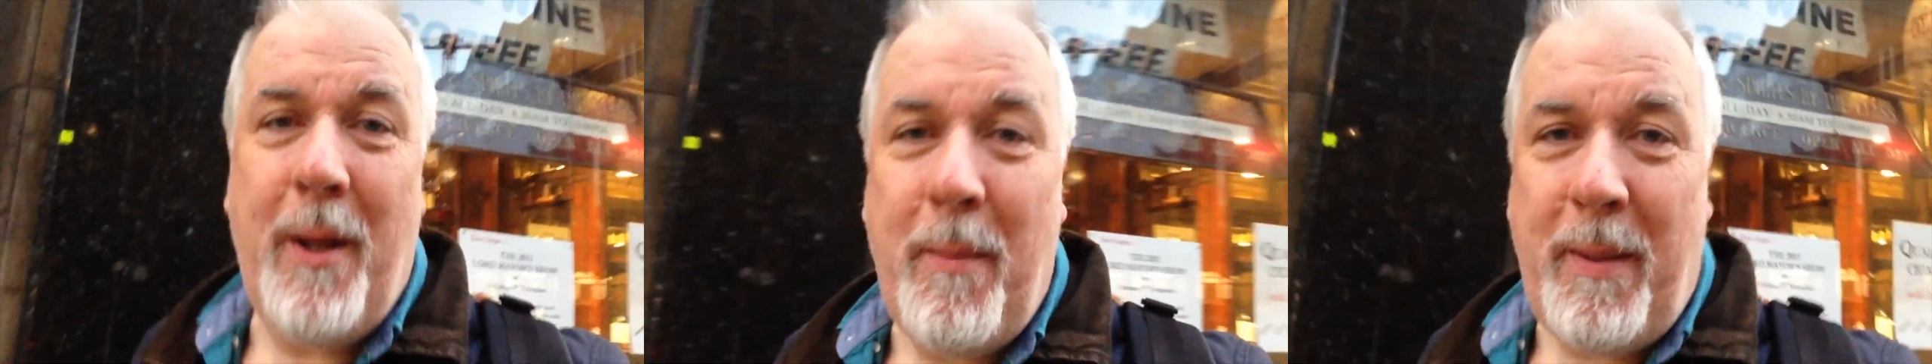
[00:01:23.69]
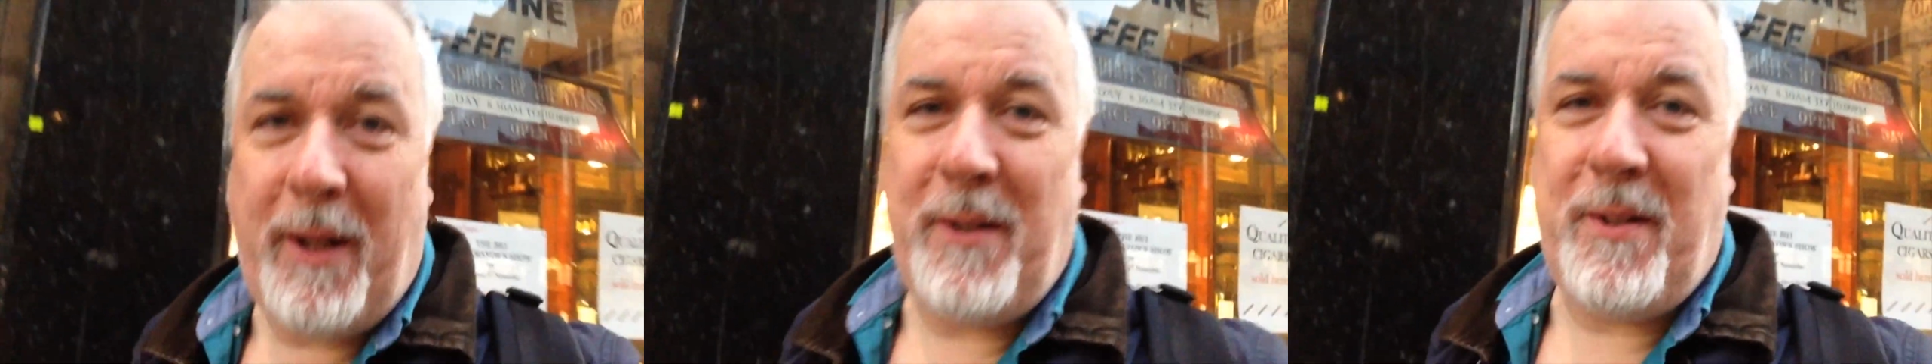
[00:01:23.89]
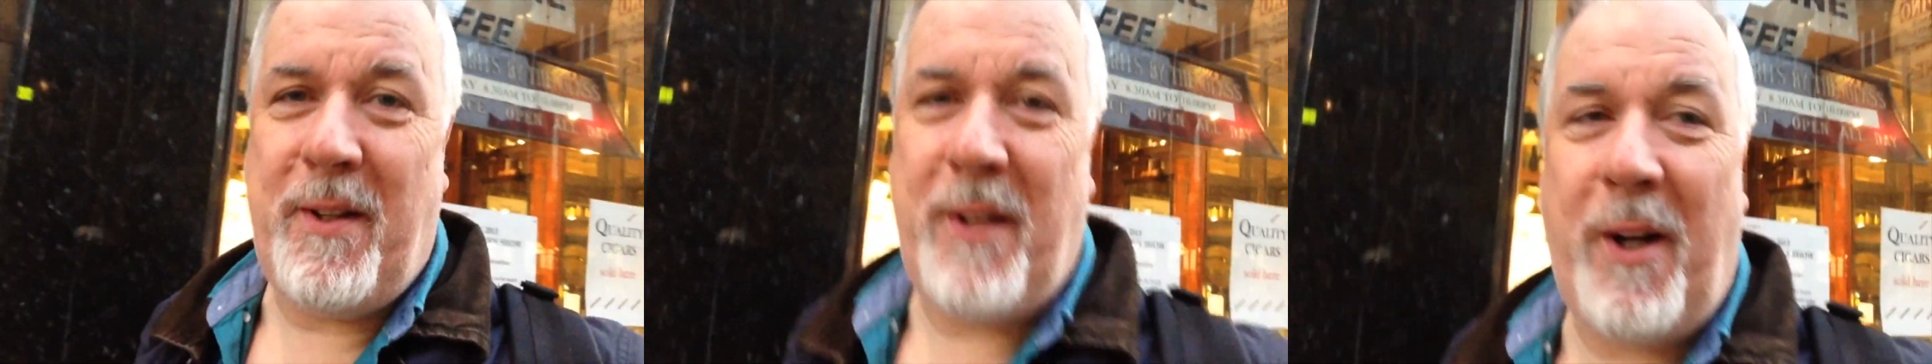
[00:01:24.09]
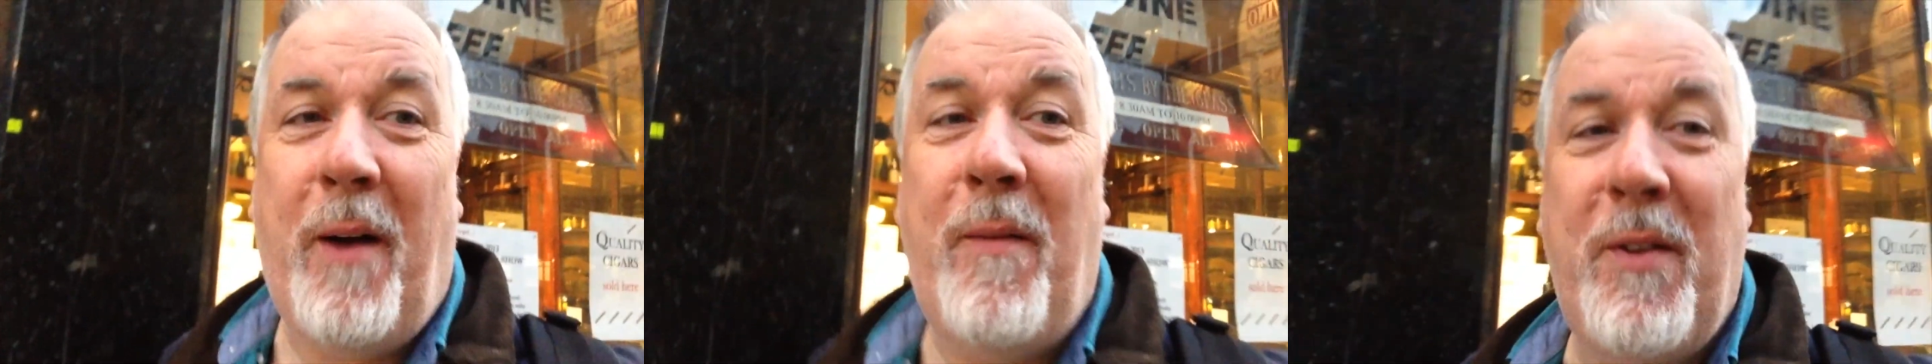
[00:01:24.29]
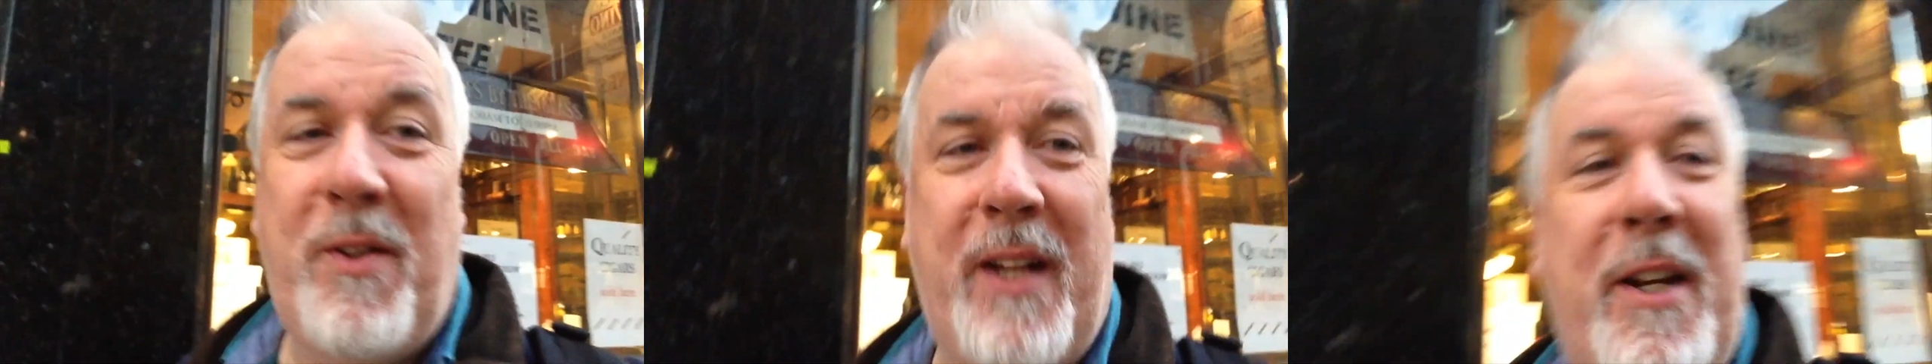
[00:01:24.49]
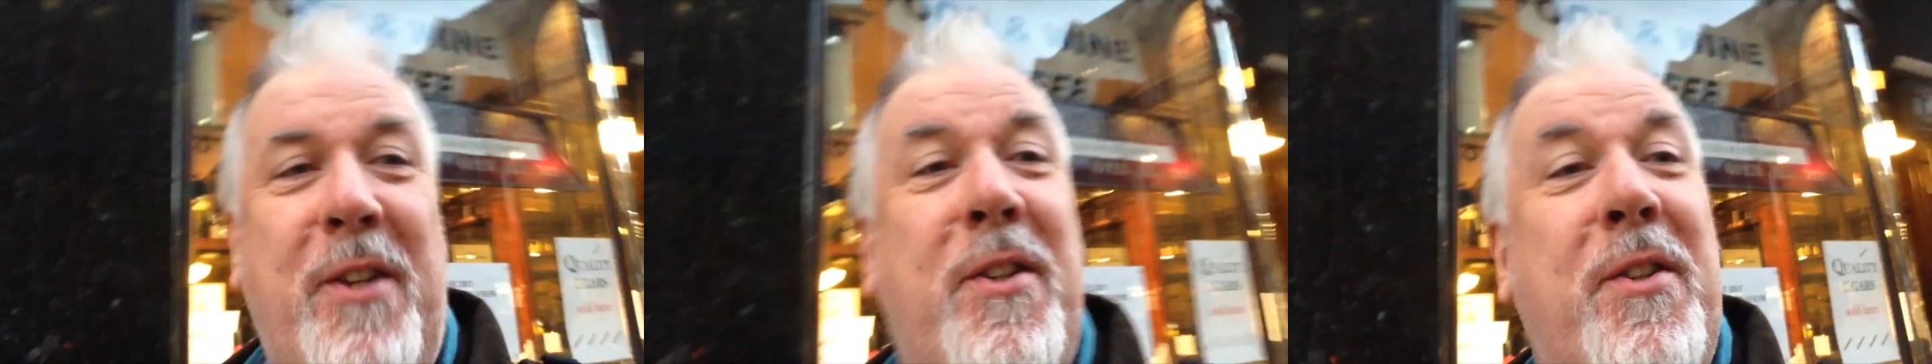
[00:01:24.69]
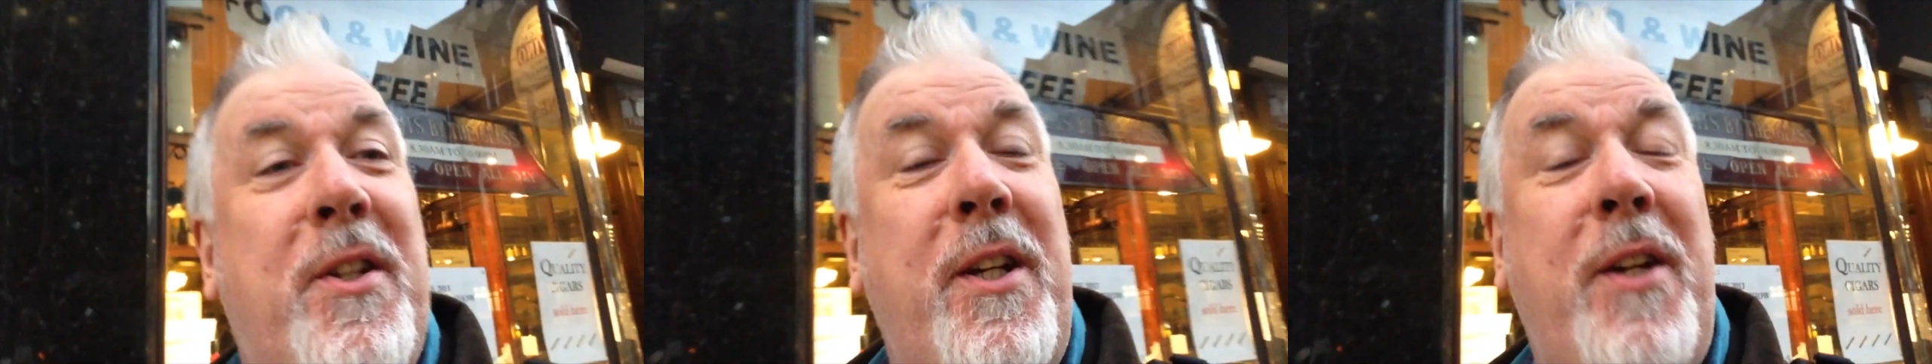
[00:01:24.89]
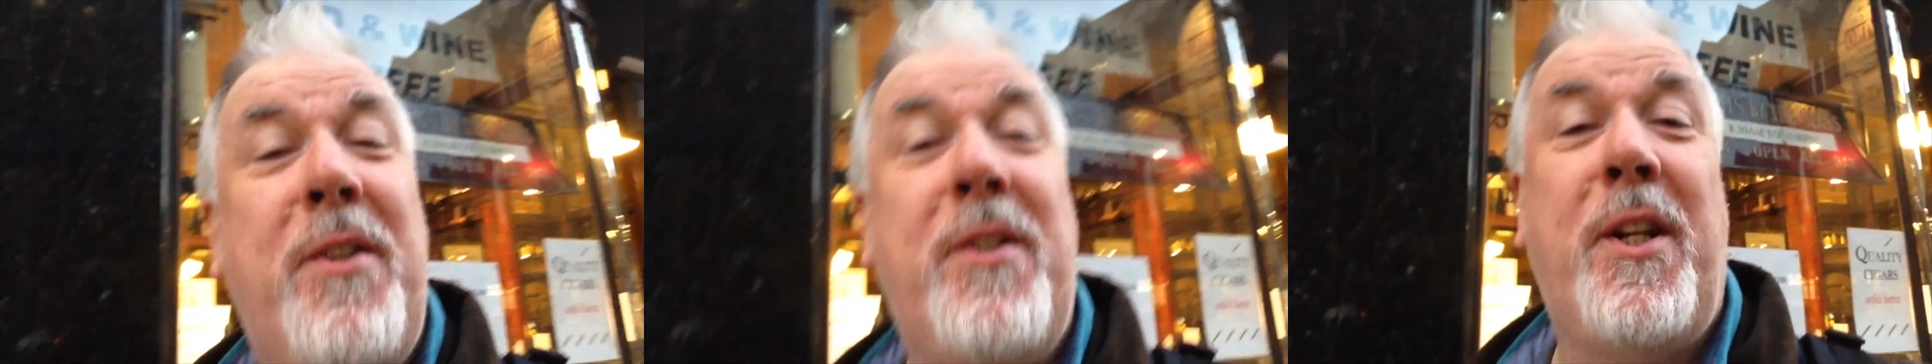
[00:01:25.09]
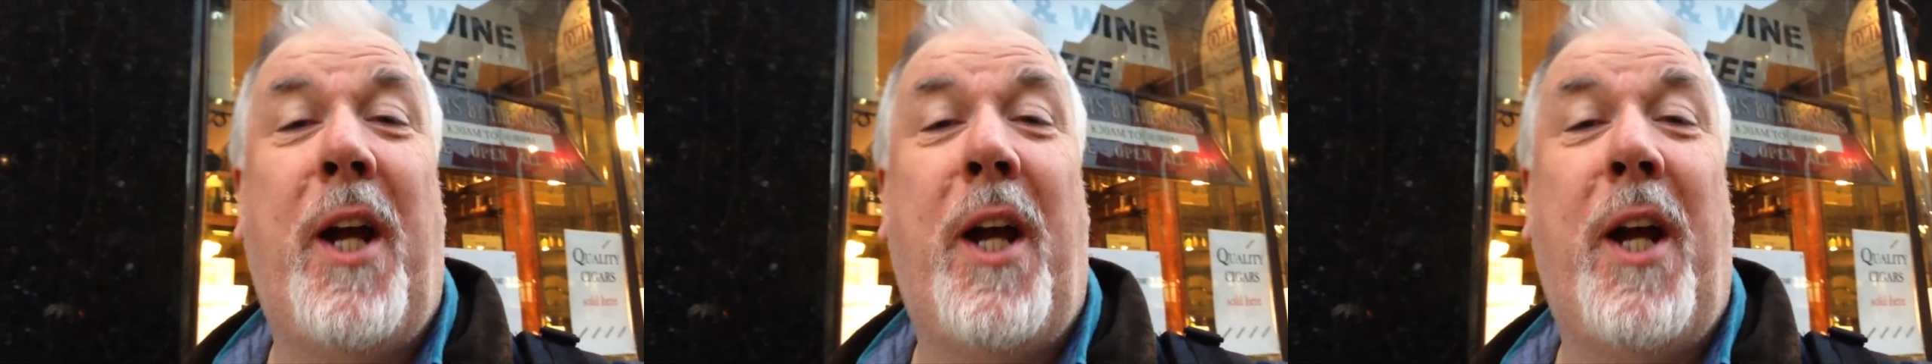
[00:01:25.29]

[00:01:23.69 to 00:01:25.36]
because of the conversations that used to